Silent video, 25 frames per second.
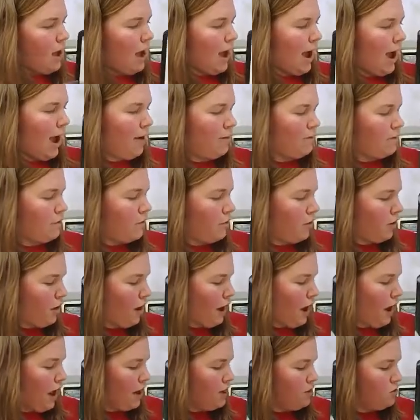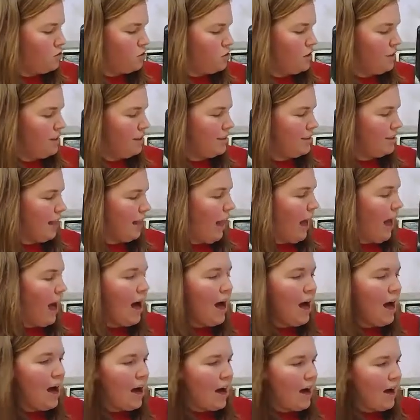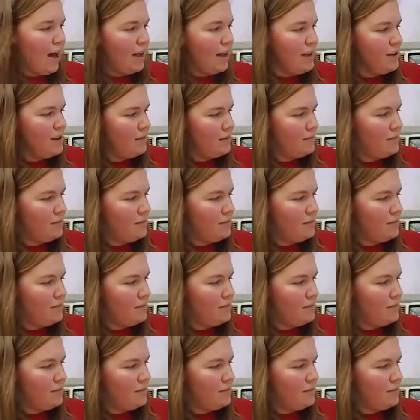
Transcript: After H is I.